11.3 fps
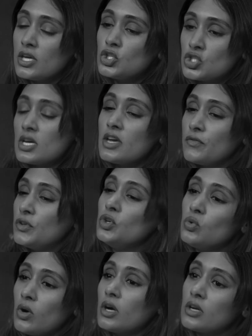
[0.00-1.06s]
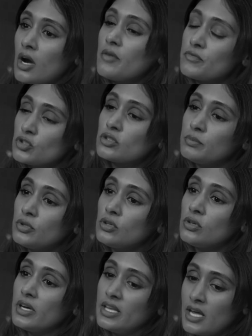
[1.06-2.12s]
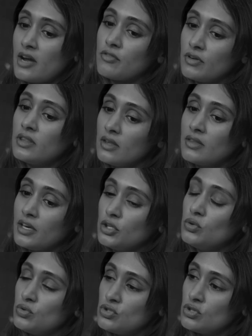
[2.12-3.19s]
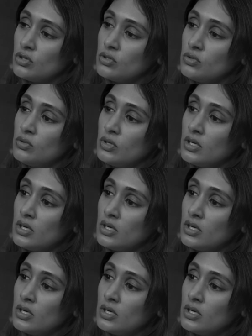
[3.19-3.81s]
if you are comfortable in everything that you do,